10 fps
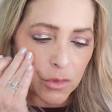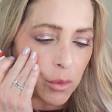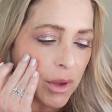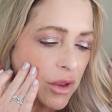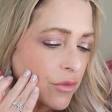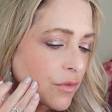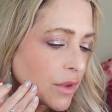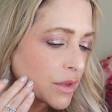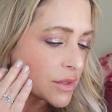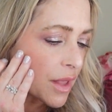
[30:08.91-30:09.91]
The way it
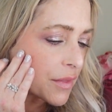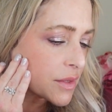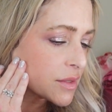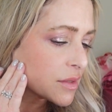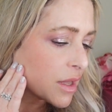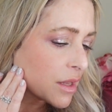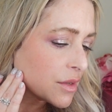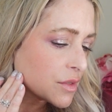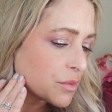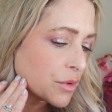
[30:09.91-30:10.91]
feels on the skin
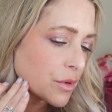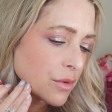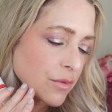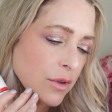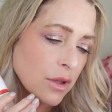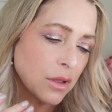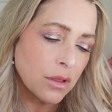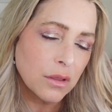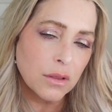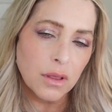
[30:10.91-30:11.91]
is
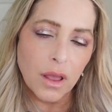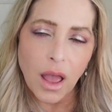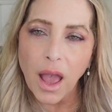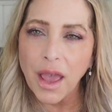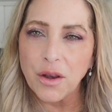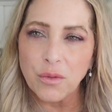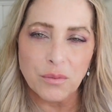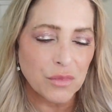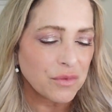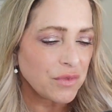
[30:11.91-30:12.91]
beautiful. I
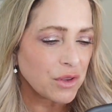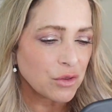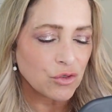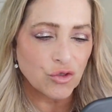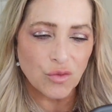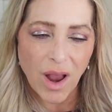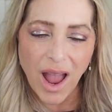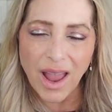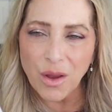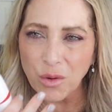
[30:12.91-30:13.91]
don't feel
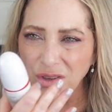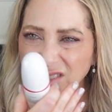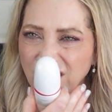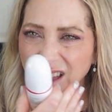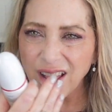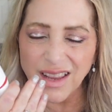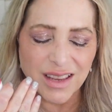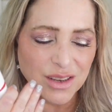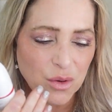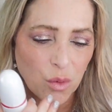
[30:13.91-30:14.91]
dry or
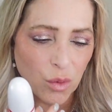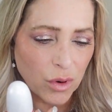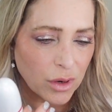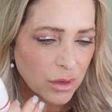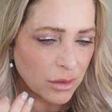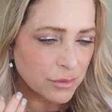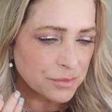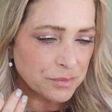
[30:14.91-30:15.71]
tight or